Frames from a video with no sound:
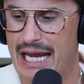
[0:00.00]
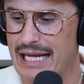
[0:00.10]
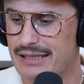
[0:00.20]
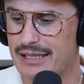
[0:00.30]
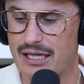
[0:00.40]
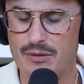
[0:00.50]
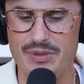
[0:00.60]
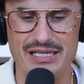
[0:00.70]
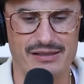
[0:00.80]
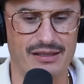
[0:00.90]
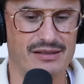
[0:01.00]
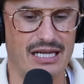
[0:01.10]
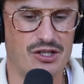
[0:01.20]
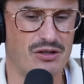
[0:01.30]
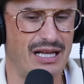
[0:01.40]
it's going to be
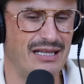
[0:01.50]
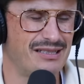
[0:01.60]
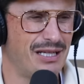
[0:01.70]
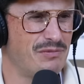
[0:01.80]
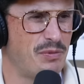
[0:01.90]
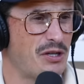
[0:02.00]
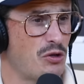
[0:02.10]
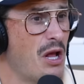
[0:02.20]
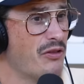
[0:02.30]
sensational and there's something special